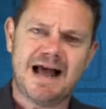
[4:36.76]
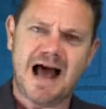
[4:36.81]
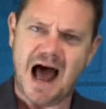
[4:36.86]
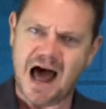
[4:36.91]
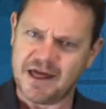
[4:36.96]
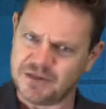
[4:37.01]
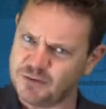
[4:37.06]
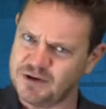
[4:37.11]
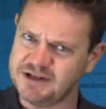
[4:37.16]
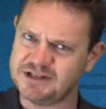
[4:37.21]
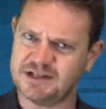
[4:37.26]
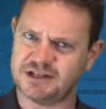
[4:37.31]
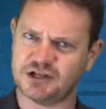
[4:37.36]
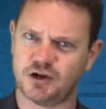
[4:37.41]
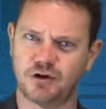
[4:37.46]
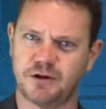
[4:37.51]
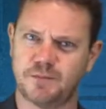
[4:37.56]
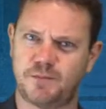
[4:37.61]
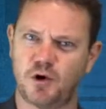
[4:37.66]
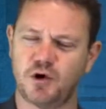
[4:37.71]
And the reason it's
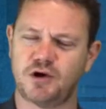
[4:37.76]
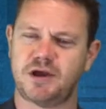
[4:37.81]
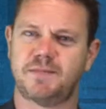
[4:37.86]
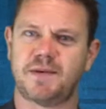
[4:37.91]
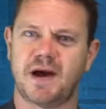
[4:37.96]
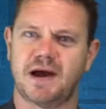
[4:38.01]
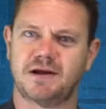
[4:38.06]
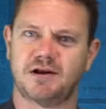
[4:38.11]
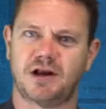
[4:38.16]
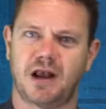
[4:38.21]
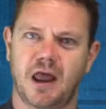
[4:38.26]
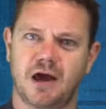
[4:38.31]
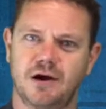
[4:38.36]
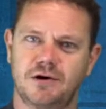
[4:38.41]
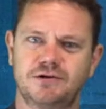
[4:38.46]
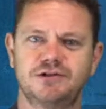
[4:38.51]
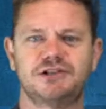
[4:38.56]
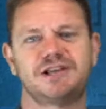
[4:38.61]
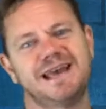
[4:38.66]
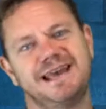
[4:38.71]
called the porcupine
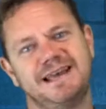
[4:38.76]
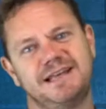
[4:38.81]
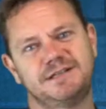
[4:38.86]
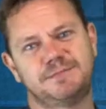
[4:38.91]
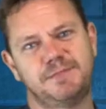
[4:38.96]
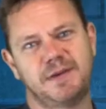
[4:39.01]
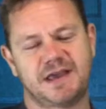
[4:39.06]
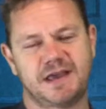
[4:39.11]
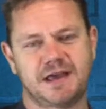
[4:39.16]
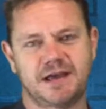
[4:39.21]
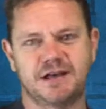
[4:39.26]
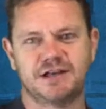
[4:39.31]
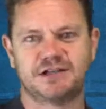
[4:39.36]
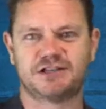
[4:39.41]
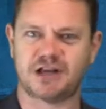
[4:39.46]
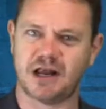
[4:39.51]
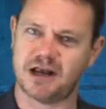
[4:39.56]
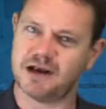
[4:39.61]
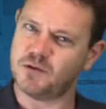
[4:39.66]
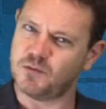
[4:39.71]
close is
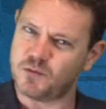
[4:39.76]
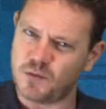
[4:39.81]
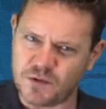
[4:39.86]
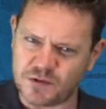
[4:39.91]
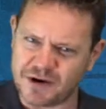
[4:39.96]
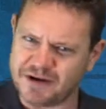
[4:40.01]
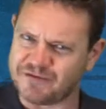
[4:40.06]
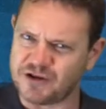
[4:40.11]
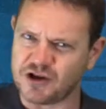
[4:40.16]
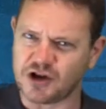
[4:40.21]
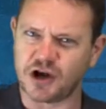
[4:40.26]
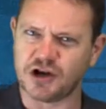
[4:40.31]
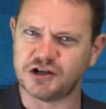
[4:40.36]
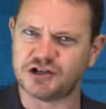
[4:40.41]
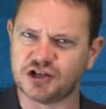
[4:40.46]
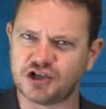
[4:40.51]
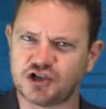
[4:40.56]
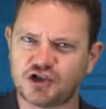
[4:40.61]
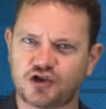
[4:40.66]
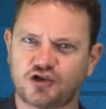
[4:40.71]
because if you're going
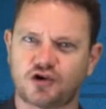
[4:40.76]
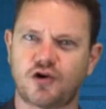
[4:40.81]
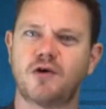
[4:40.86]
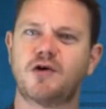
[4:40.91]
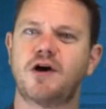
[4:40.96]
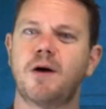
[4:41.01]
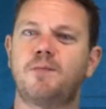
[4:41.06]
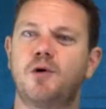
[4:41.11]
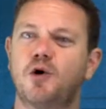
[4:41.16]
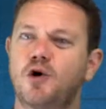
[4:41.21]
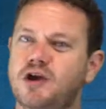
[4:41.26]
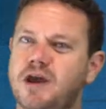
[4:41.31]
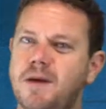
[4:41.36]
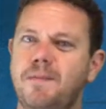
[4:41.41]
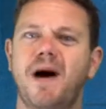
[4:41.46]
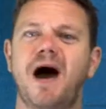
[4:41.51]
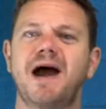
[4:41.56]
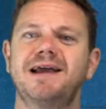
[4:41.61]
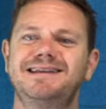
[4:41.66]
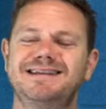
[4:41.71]
to stroke a
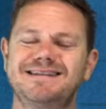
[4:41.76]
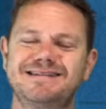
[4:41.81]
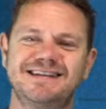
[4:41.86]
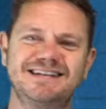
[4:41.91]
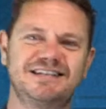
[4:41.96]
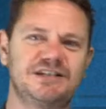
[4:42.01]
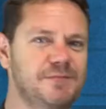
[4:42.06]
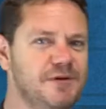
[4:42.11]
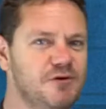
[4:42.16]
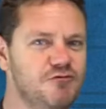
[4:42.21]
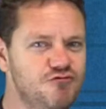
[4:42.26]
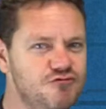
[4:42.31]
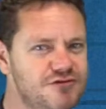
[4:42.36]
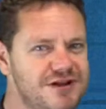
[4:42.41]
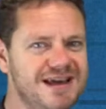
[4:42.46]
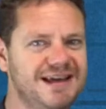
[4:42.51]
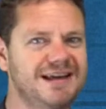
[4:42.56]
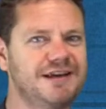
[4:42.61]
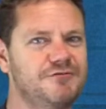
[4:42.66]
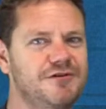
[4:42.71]
porcupine, you need to be
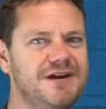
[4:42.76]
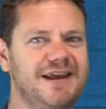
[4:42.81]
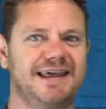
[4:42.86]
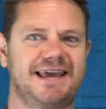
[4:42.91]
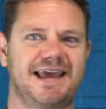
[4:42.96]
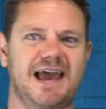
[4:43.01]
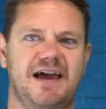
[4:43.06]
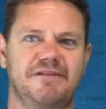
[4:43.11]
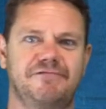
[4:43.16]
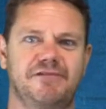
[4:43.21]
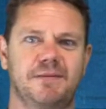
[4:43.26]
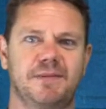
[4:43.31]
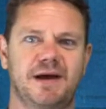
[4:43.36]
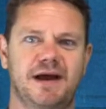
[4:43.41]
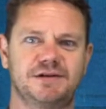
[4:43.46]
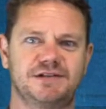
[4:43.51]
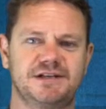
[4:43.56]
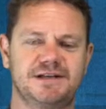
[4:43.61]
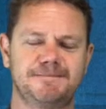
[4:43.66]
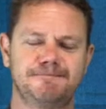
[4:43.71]
really, really careful
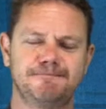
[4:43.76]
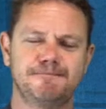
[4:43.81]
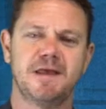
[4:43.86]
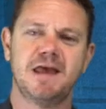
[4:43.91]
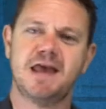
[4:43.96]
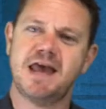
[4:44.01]
about it.